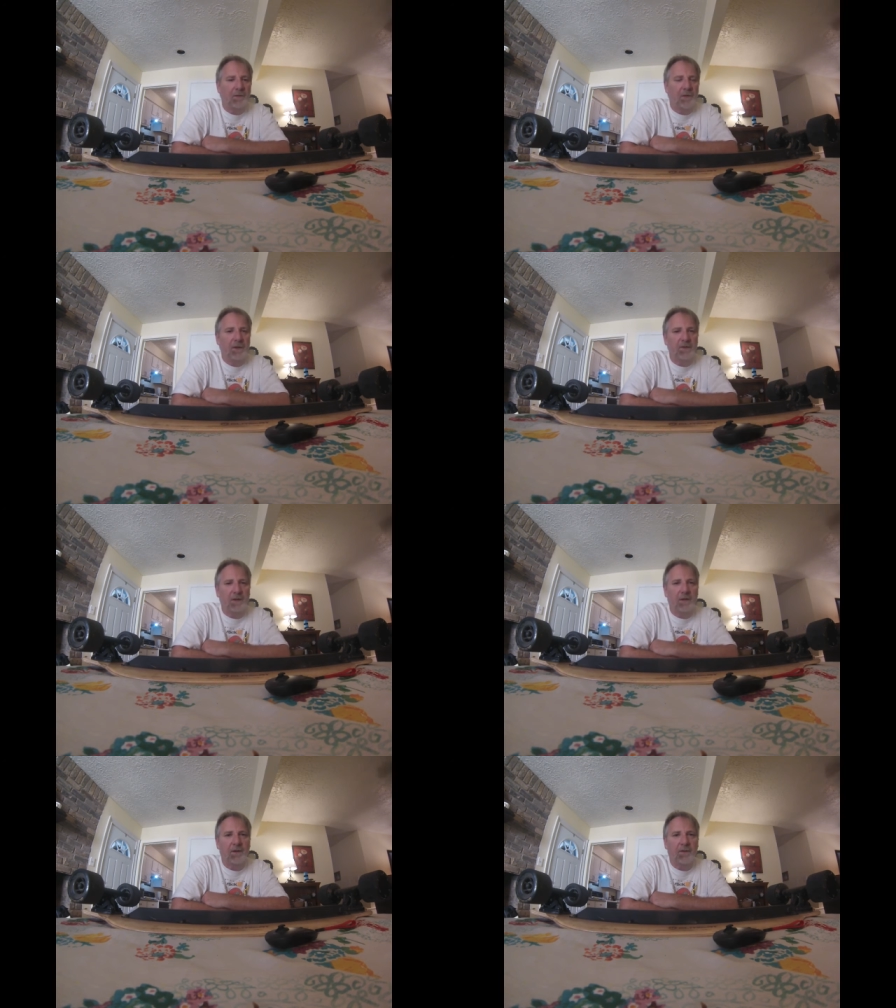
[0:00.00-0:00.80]
things
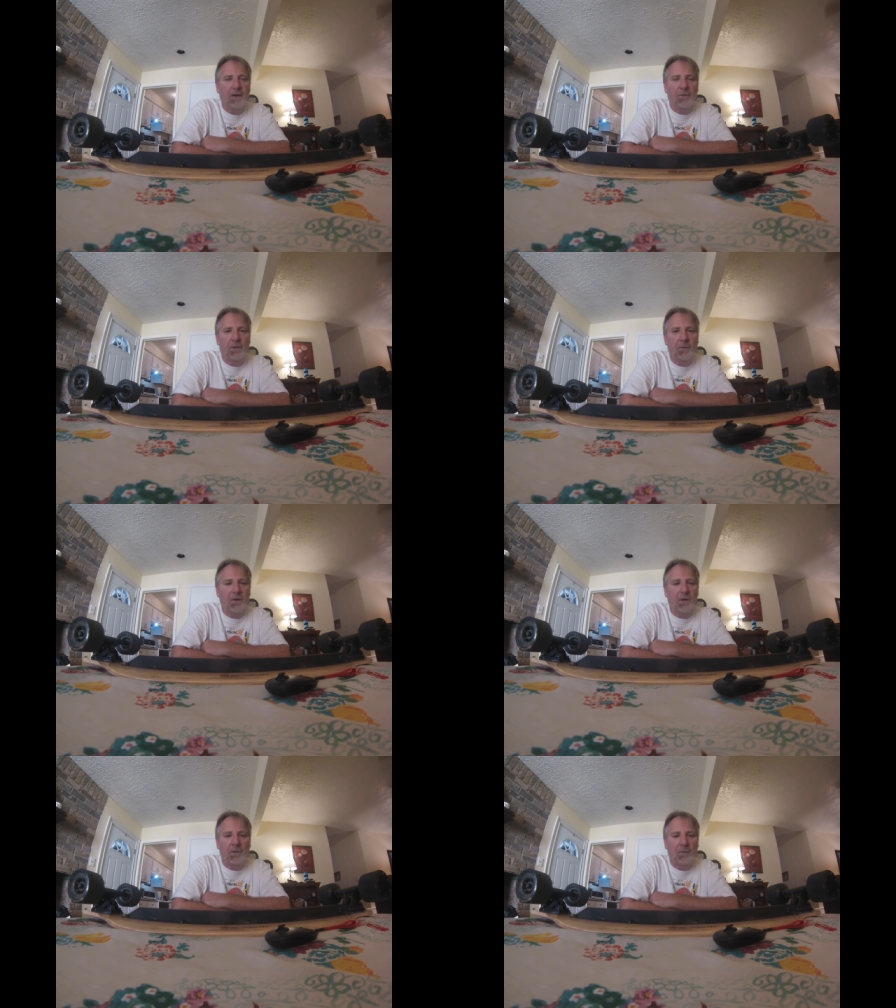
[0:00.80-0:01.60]
that I thought were
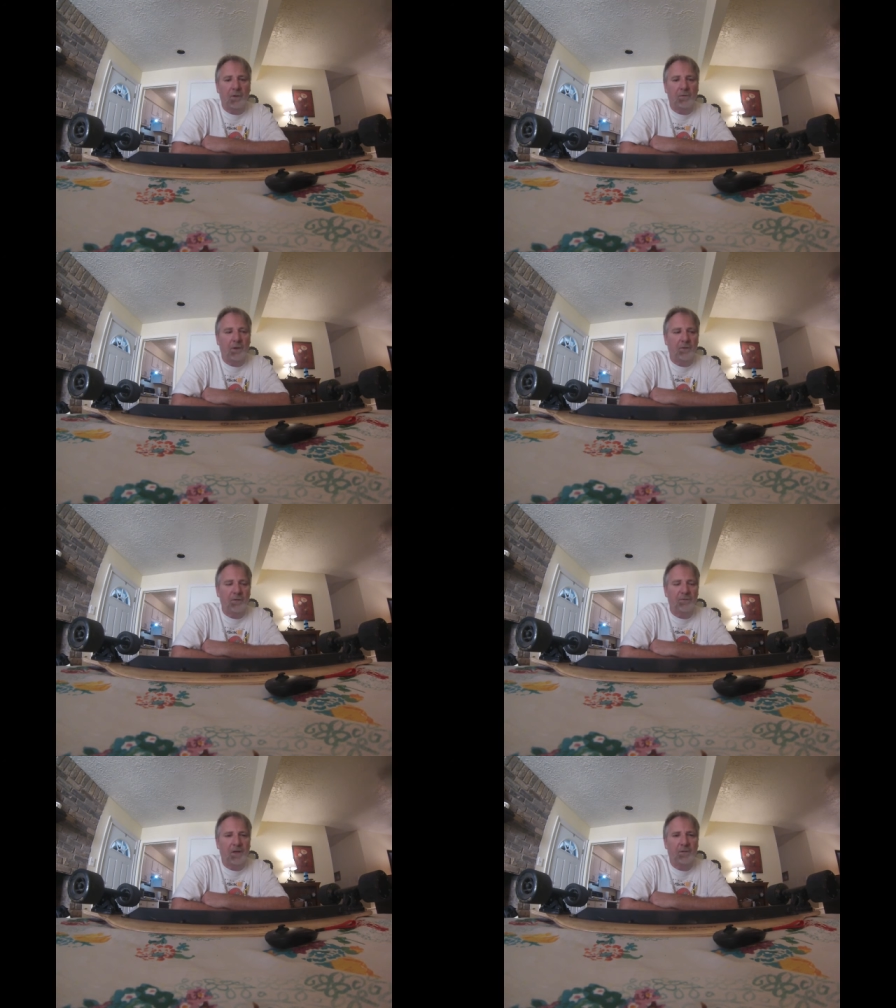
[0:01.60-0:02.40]
wrong but weren't wrong,
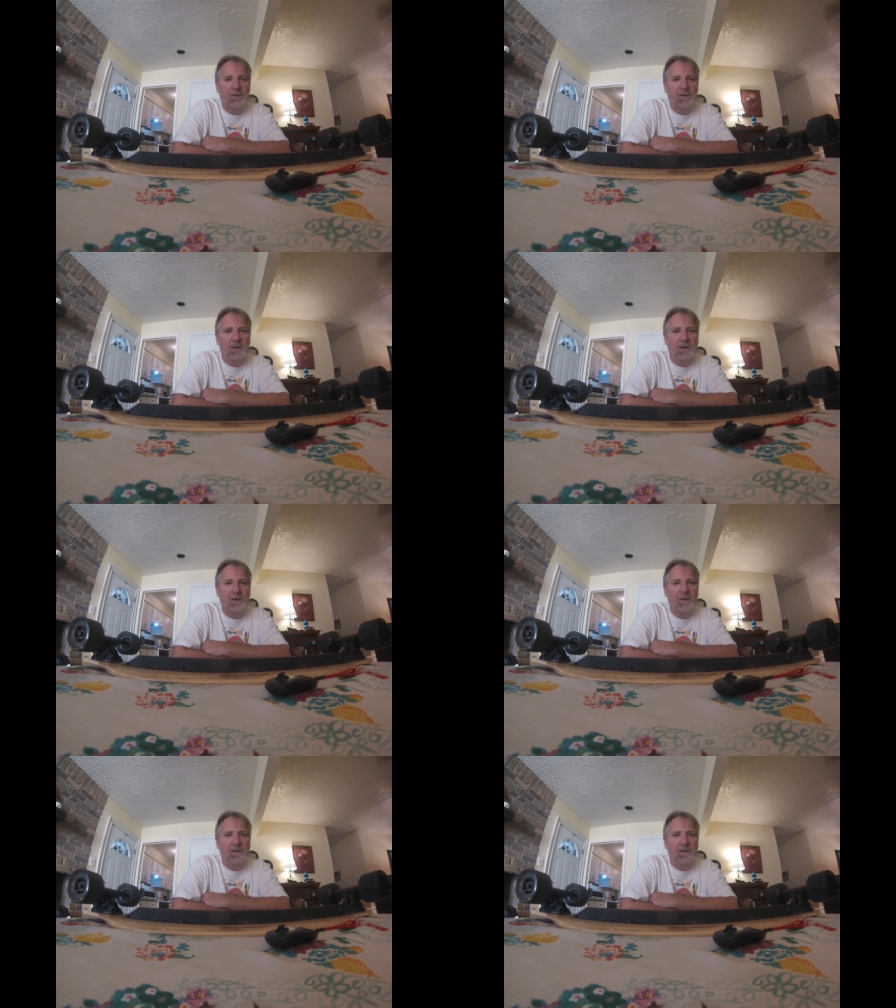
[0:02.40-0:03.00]
just my mistake.